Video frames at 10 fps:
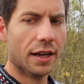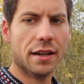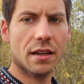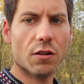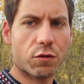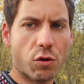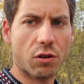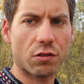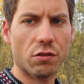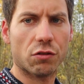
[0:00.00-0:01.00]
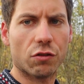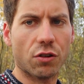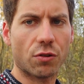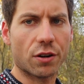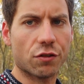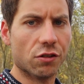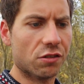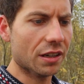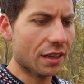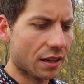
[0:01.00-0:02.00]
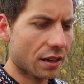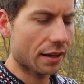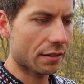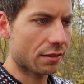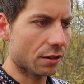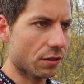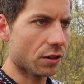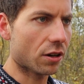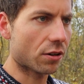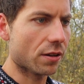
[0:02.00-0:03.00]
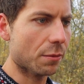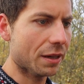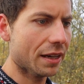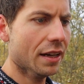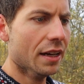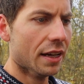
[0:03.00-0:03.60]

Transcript: And then of course there's Generation Z, that's even younger than me.